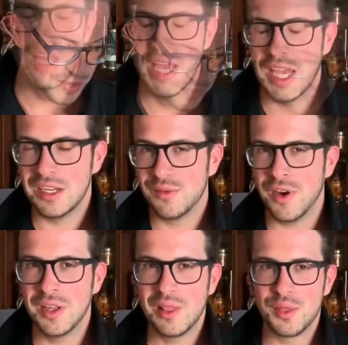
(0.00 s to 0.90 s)
In the
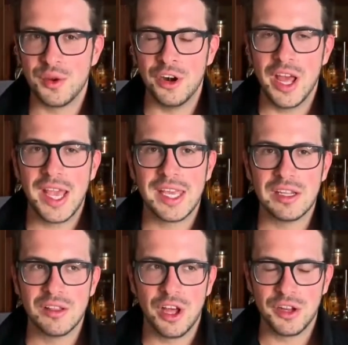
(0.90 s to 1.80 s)
final third, I get a
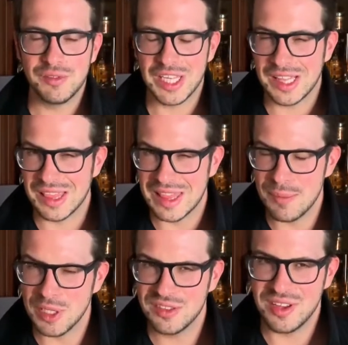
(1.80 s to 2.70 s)
lot of like
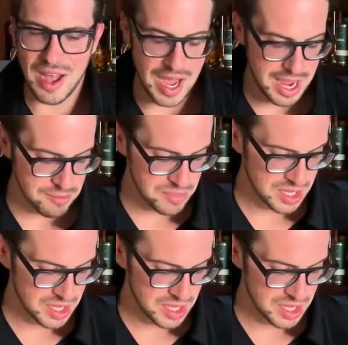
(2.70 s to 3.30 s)
lemon thyme,